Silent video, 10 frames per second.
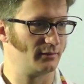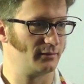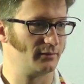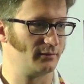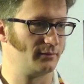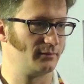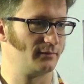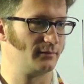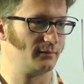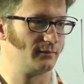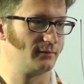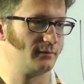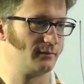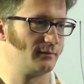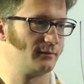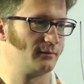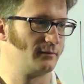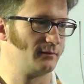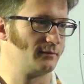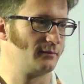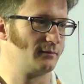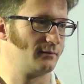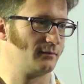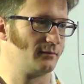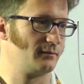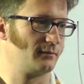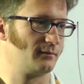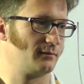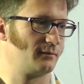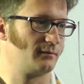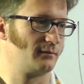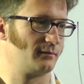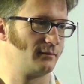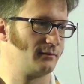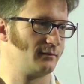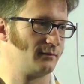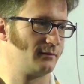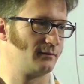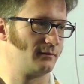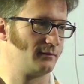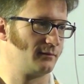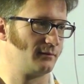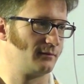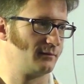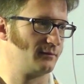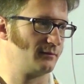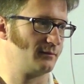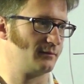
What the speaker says: [no speech]